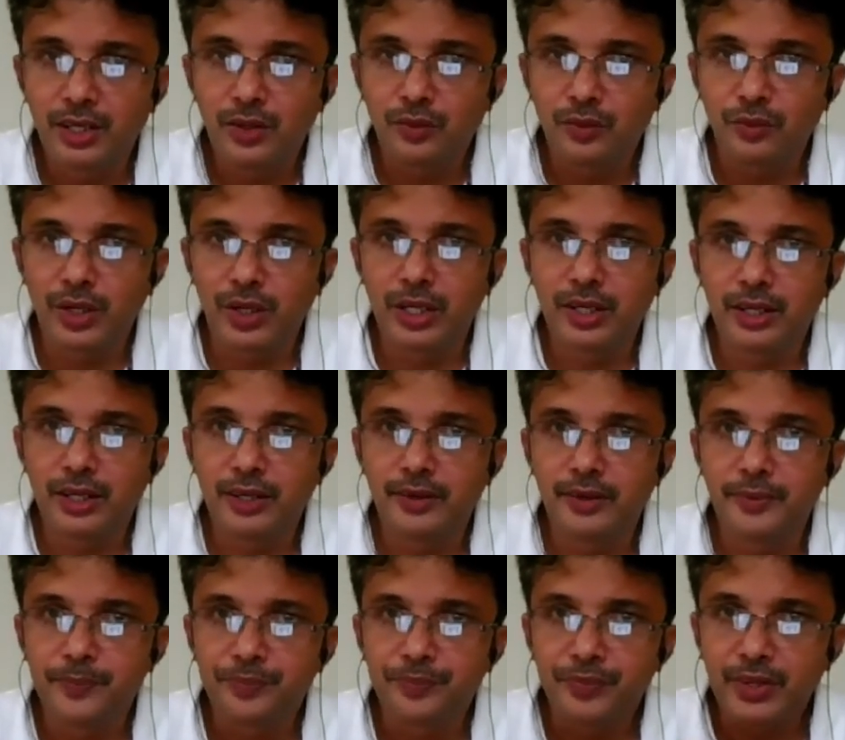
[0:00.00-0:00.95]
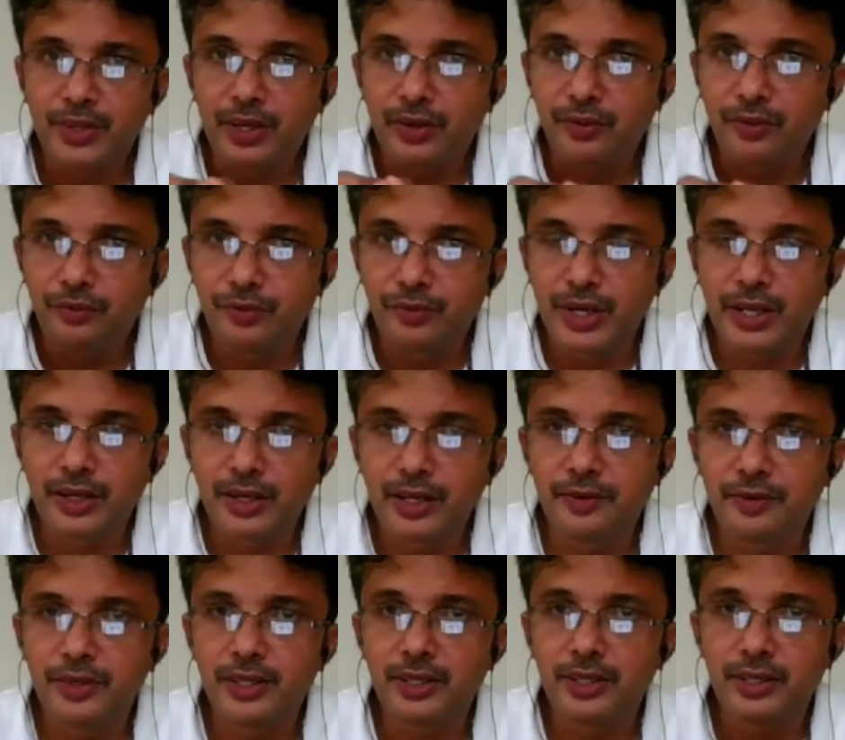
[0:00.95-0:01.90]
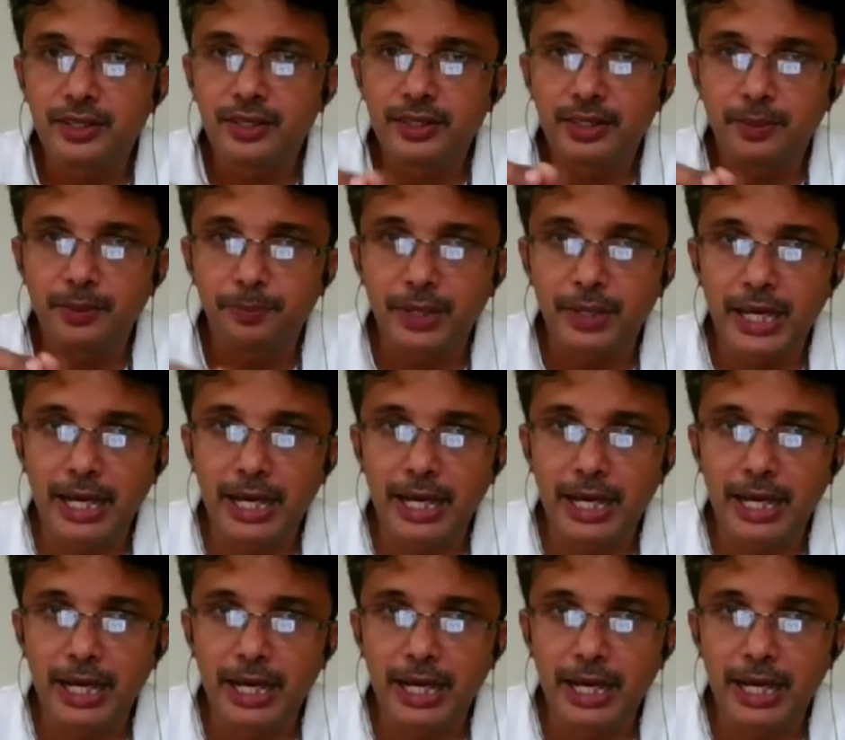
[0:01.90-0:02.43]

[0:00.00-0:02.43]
One, whenever the